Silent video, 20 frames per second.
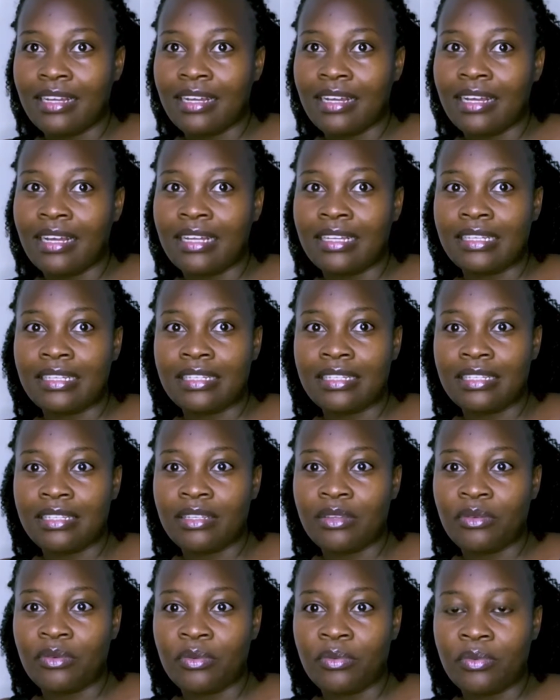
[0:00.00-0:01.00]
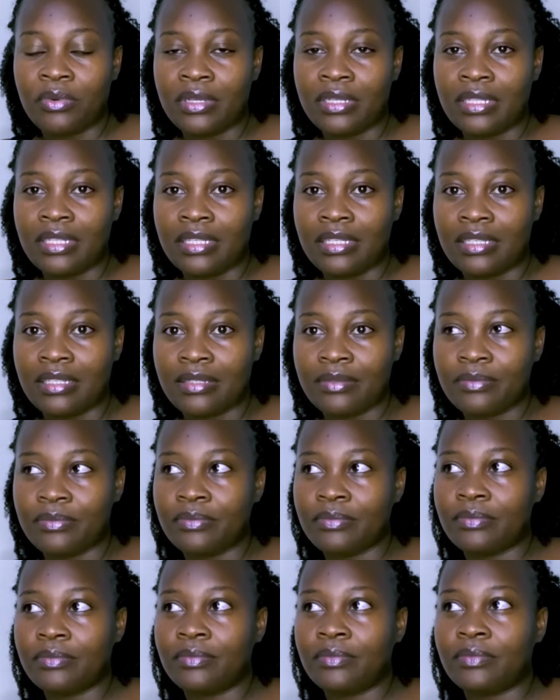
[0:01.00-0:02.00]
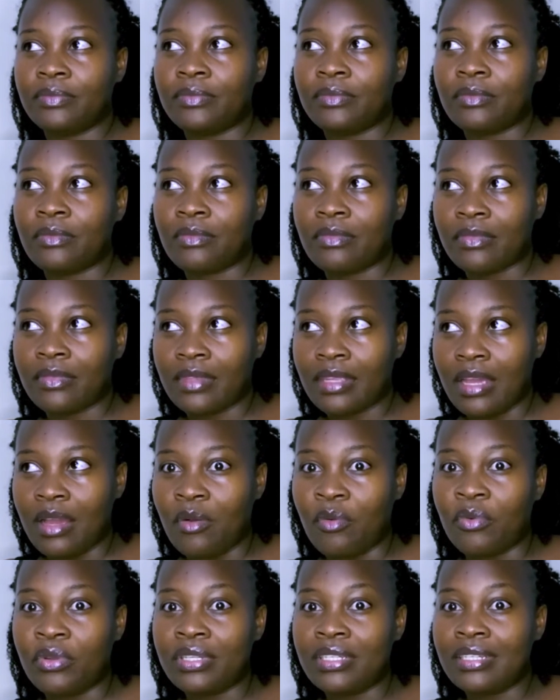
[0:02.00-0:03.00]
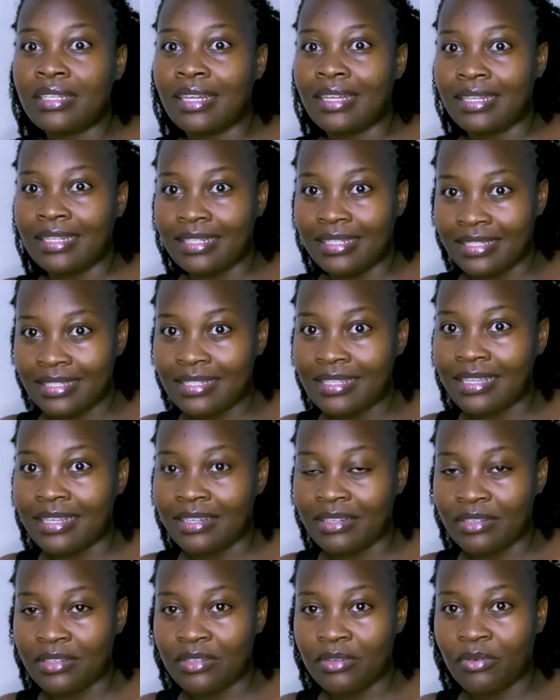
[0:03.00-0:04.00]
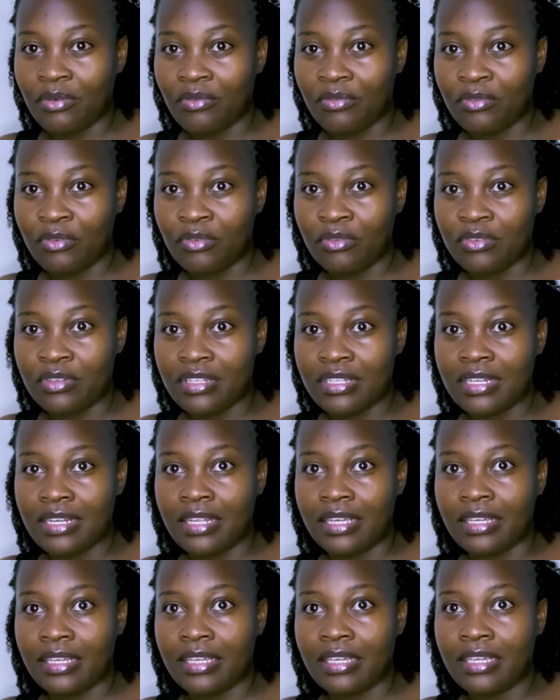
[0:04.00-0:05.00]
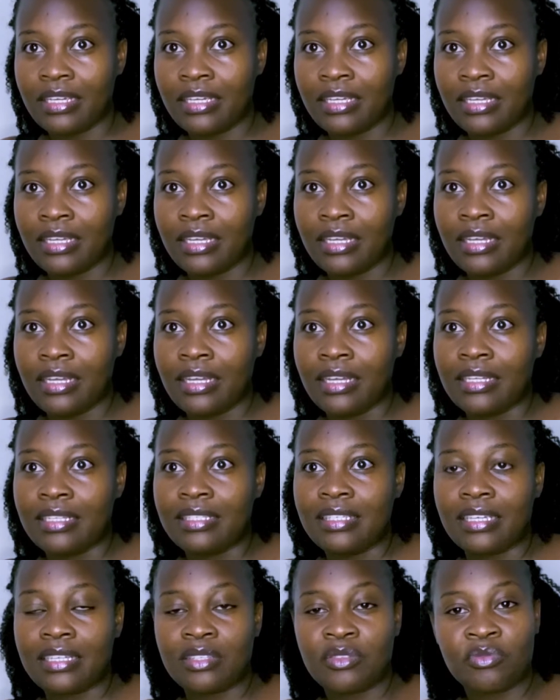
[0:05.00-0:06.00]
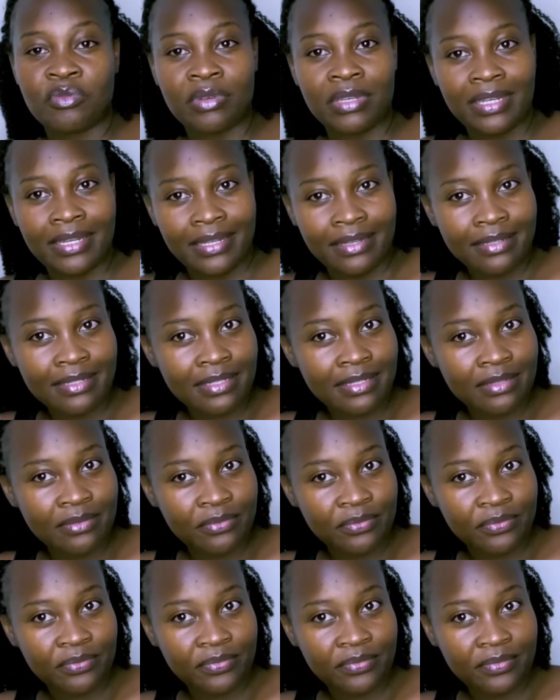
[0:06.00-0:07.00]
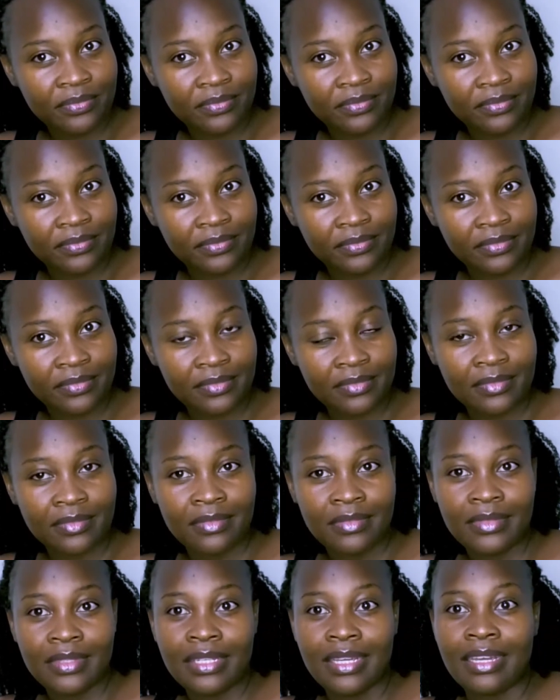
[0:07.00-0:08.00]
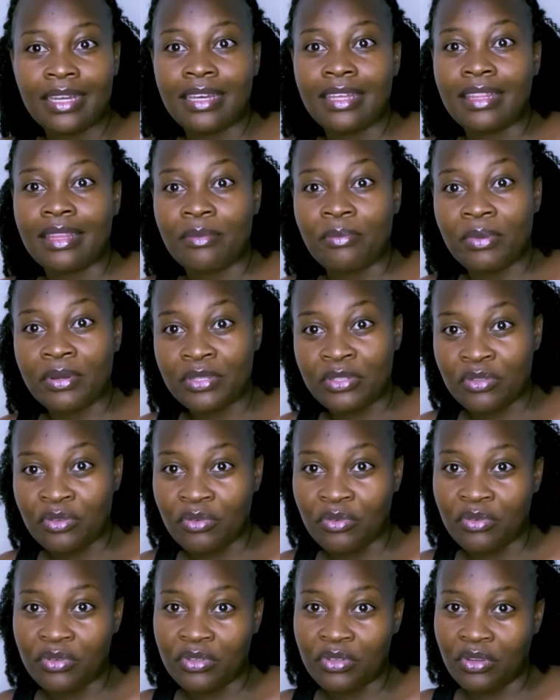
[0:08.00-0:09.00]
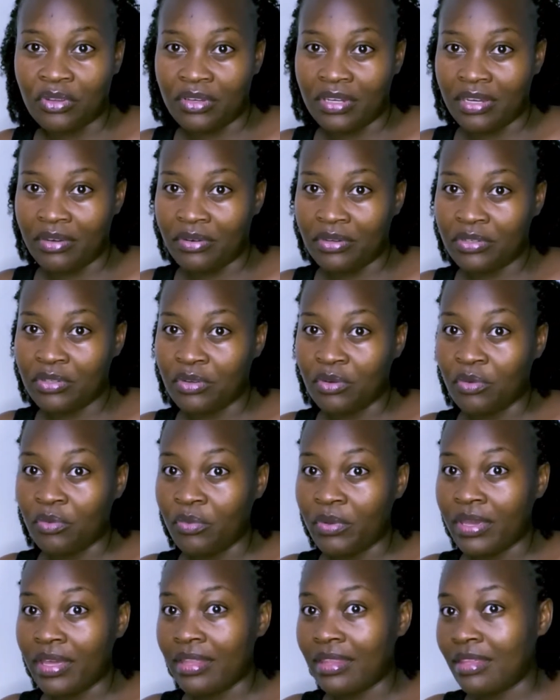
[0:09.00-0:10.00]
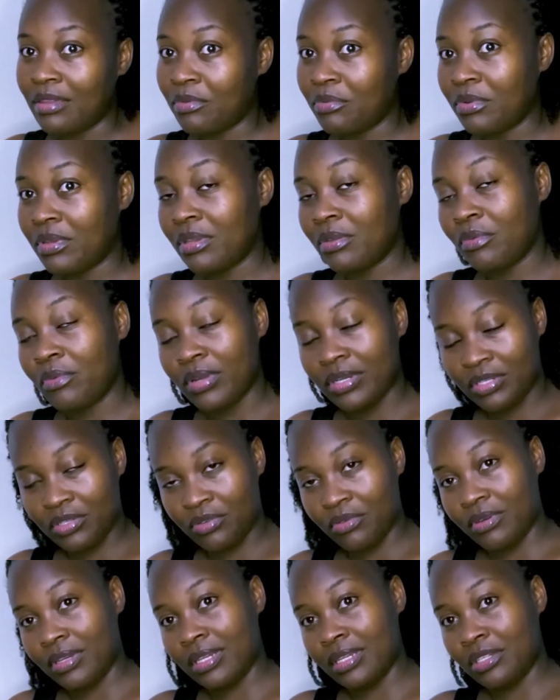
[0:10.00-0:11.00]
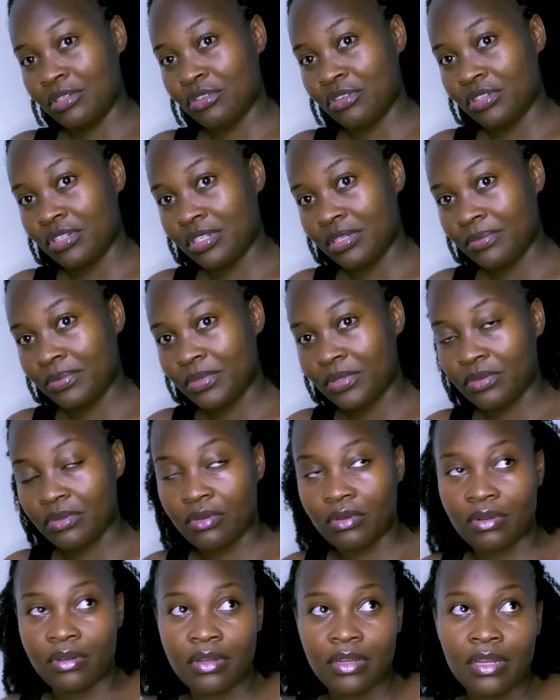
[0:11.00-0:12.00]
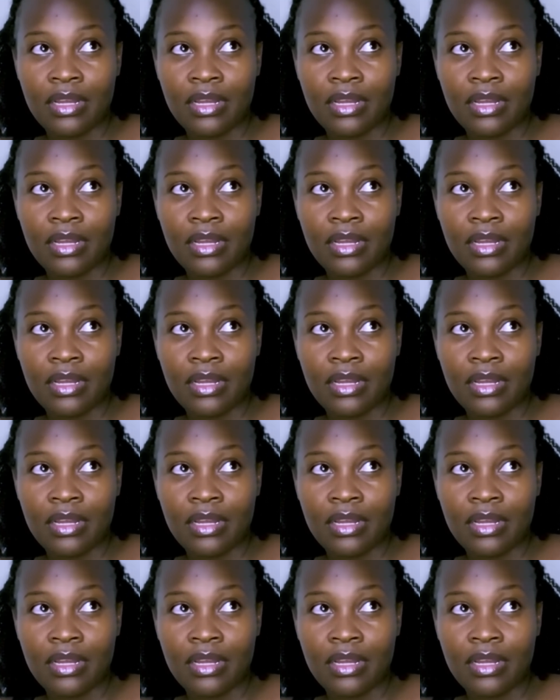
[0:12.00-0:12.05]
And really, I wish I listened, of not like, just relax. The person will show you direction where they really want your relationship to go.